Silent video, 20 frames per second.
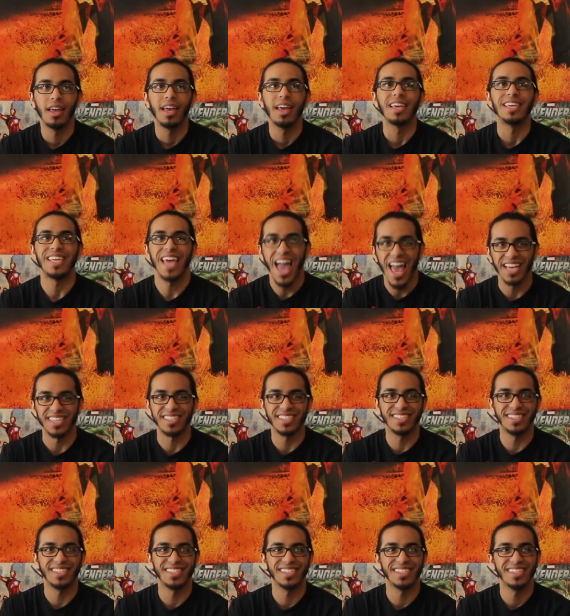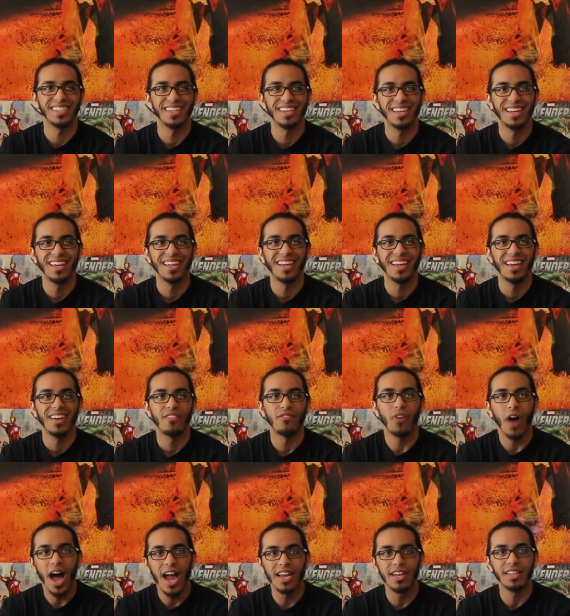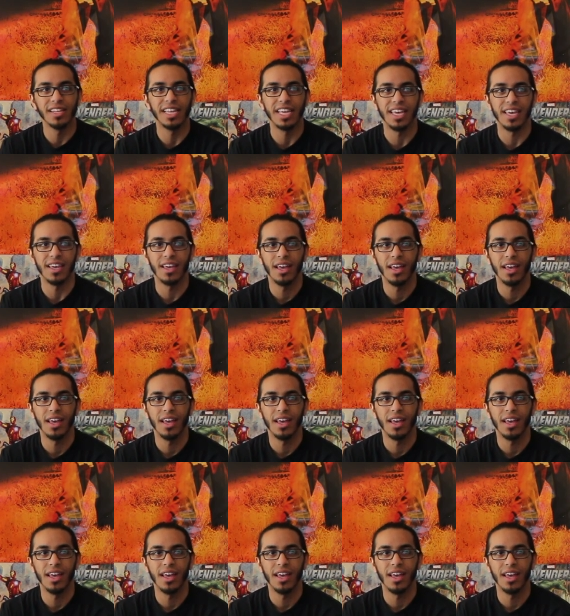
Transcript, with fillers: Yes! Finally!